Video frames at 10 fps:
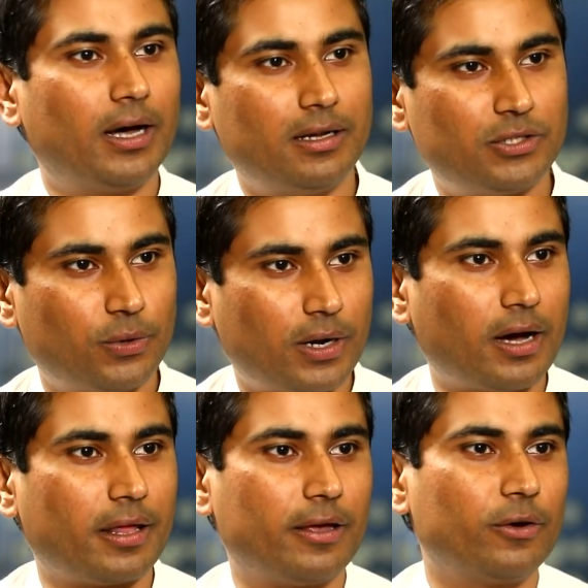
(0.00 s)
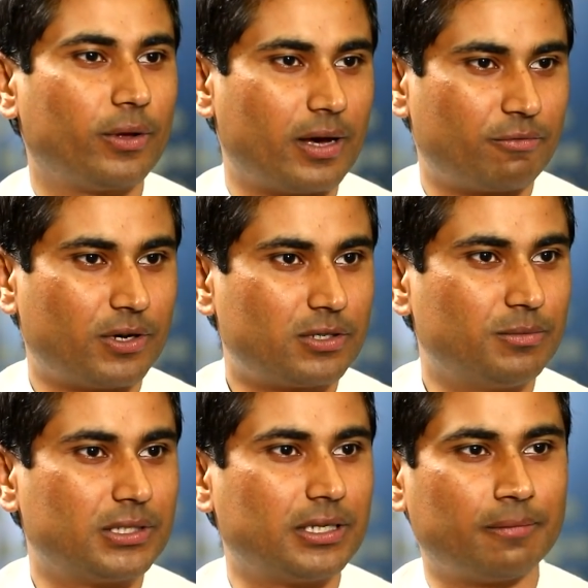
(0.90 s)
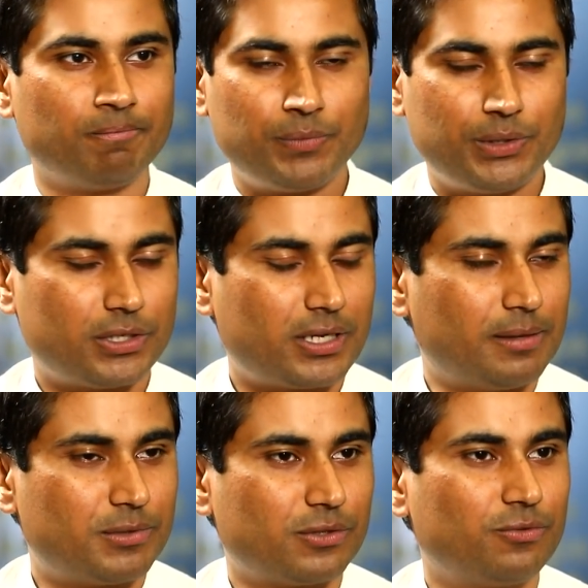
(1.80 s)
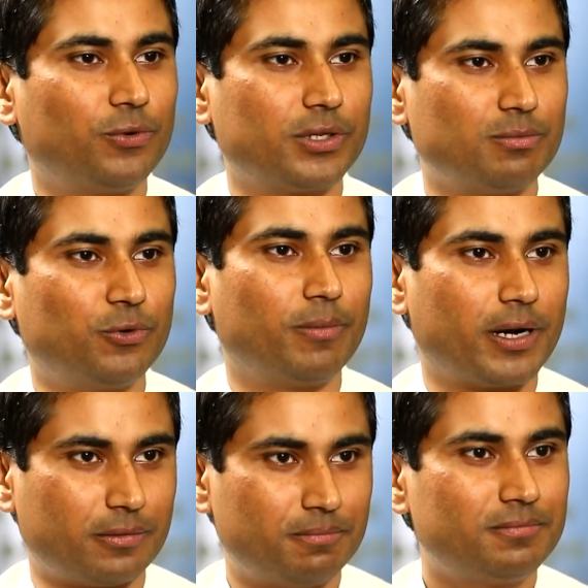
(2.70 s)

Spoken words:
unless you are hiring or you have customers there, just helps us focus more better.